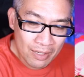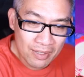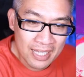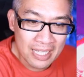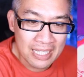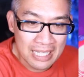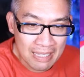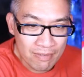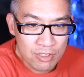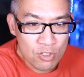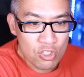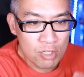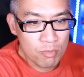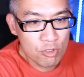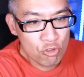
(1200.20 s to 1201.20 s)
here that gives
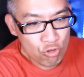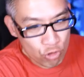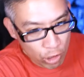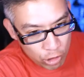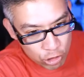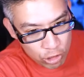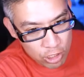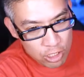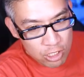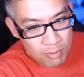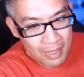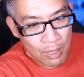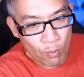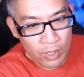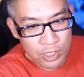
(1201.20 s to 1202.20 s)
you some instructions
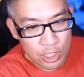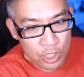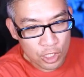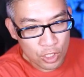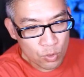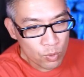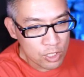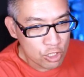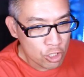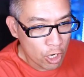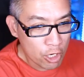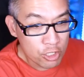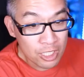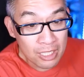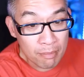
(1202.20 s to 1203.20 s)
about what to do with
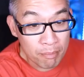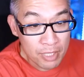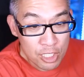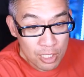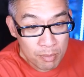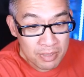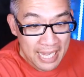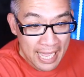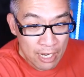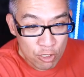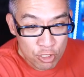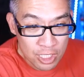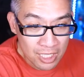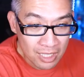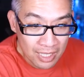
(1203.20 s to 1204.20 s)
charging Bishop's
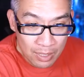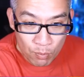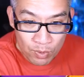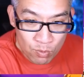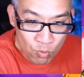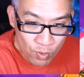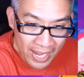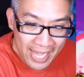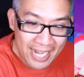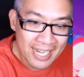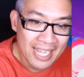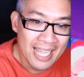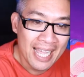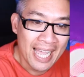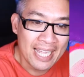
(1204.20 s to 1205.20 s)
energy lit when red
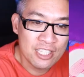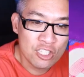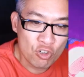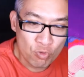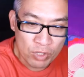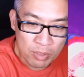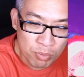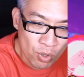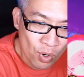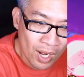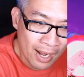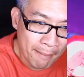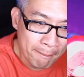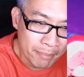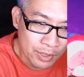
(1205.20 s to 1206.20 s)
and Cerebro
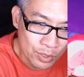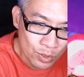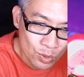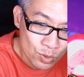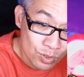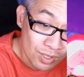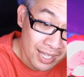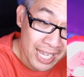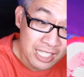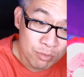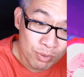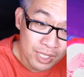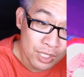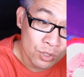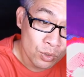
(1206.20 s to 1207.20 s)
on blue. So that's
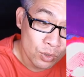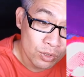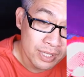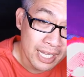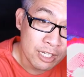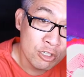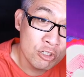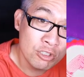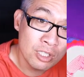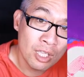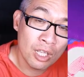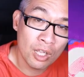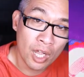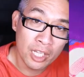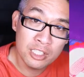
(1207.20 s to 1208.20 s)
pretty cool that you're using
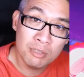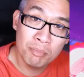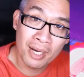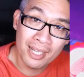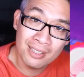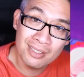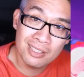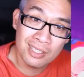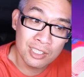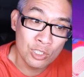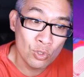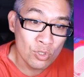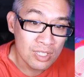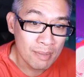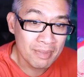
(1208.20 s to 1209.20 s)
the launch button to
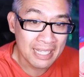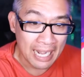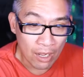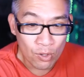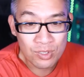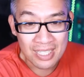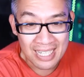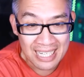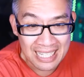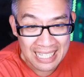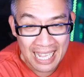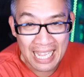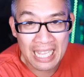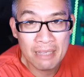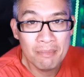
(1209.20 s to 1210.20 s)
do something else in the
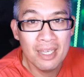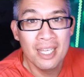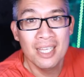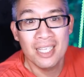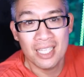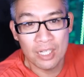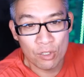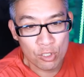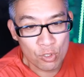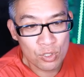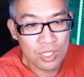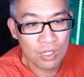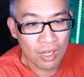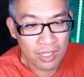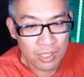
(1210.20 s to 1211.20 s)
game,
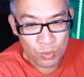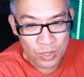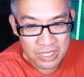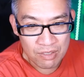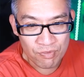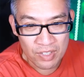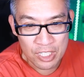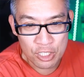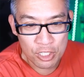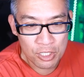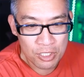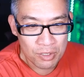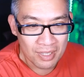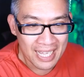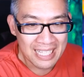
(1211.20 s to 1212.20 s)
using rich
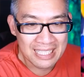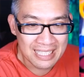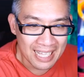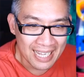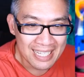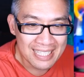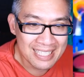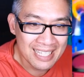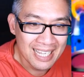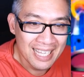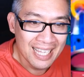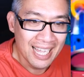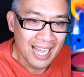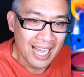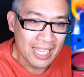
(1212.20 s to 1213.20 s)
features. So that's nice.
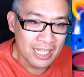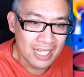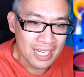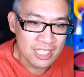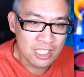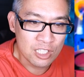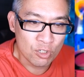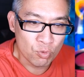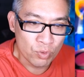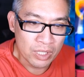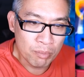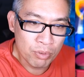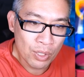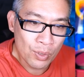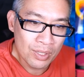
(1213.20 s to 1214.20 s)
You got
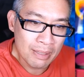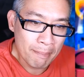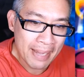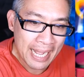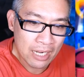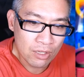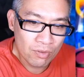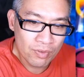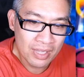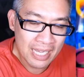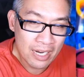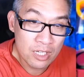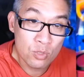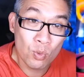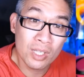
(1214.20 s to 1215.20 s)
Cerebro in the back over
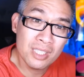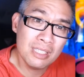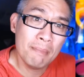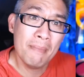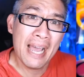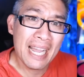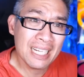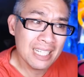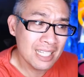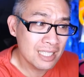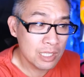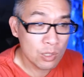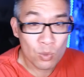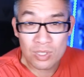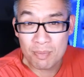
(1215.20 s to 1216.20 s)
there, as well as the
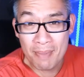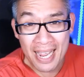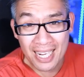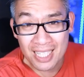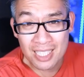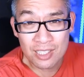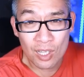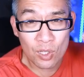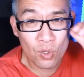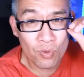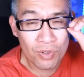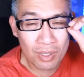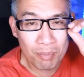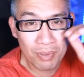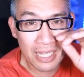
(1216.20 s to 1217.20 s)
magnets. There was magnets all
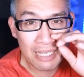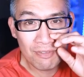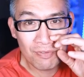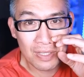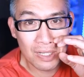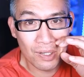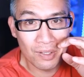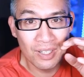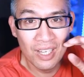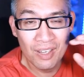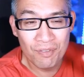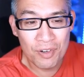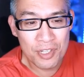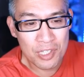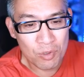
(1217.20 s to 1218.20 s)
over the playfield
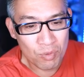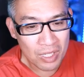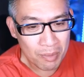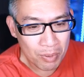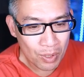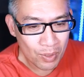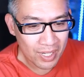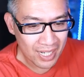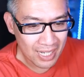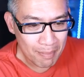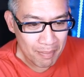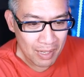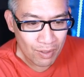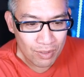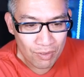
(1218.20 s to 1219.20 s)
for Cerebro and in the
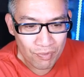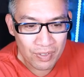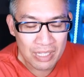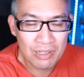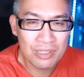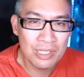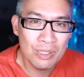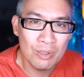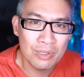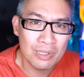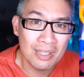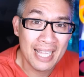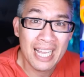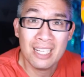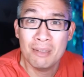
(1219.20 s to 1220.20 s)
middle of the field too.
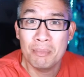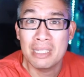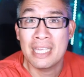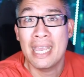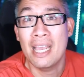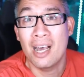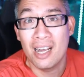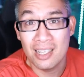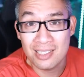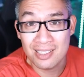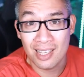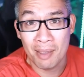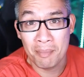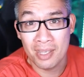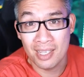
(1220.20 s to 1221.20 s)
So that could be chaos.
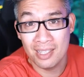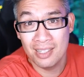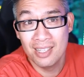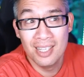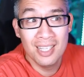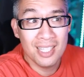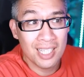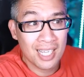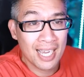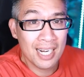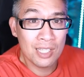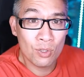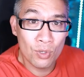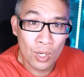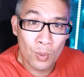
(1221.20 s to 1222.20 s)
I mean, you kind
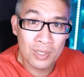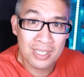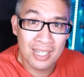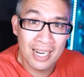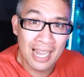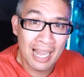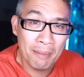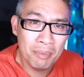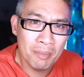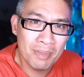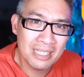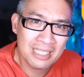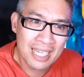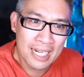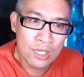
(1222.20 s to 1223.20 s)
of don't know what's going to happen,
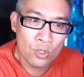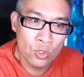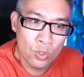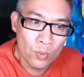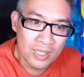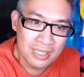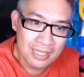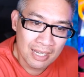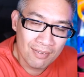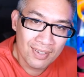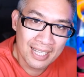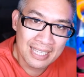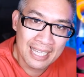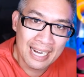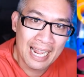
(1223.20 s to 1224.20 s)
but it's kind of cool when stuff
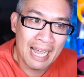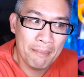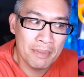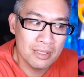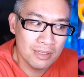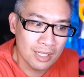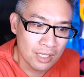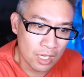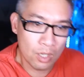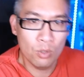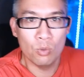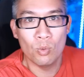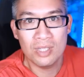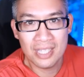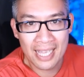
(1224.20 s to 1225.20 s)
like that happens. Like, oh,
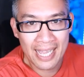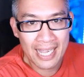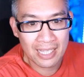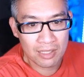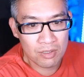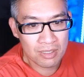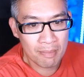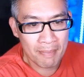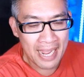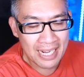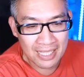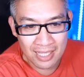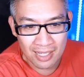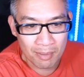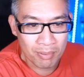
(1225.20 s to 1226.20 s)
what the heck? There's a
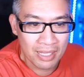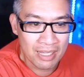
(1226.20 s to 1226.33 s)
magnet on the